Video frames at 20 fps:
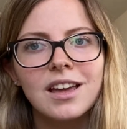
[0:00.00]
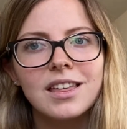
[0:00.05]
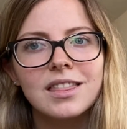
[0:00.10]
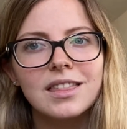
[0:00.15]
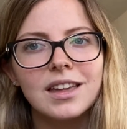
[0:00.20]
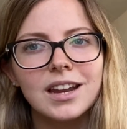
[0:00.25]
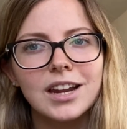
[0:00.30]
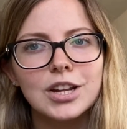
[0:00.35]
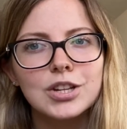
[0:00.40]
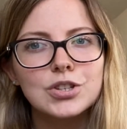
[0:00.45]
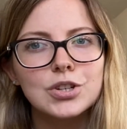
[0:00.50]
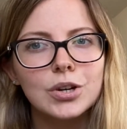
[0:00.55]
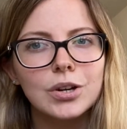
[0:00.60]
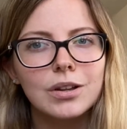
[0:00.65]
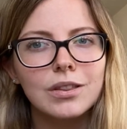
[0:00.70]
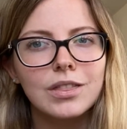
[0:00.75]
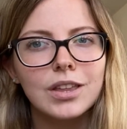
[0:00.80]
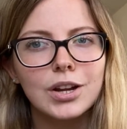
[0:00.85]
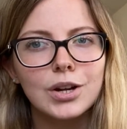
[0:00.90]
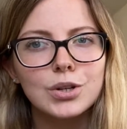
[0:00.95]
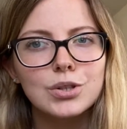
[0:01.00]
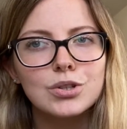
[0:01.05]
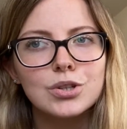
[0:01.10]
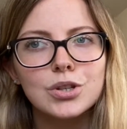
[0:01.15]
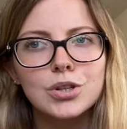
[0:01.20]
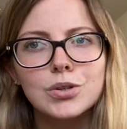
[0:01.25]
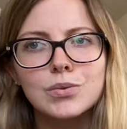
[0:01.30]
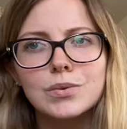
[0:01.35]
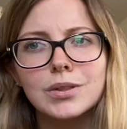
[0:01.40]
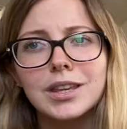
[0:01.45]
that I took there
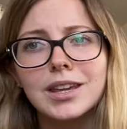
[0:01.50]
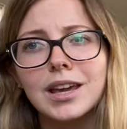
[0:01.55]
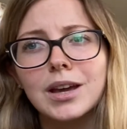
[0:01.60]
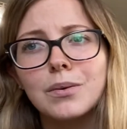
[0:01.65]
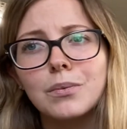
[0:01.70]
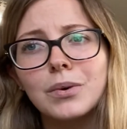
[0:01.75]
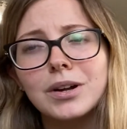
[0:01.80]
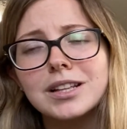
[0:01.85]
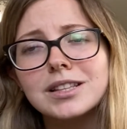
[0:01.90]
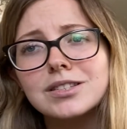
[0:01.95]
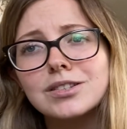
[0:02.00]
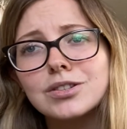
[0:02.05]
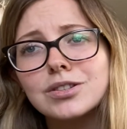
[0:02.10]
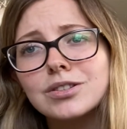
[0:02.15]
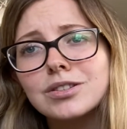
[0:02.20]
too like I went